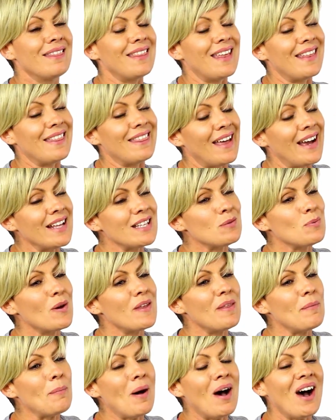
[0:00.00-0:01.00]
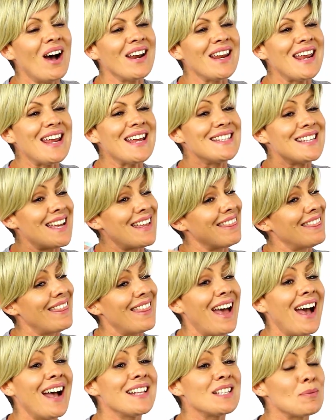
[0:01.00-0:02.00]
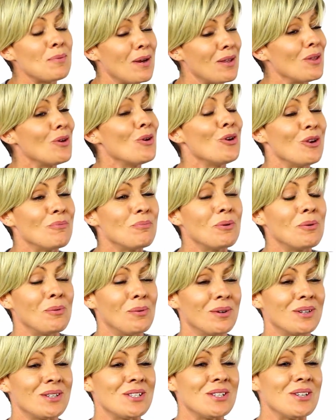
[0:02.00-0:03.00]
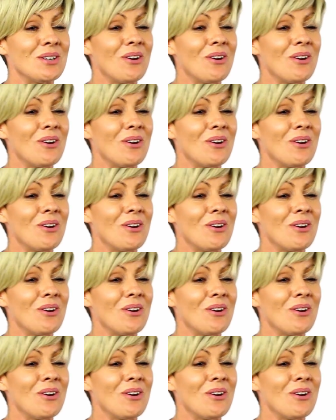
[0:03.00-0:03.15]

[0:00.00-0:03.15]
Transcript: then that's where the party is and that's where the hoop will want to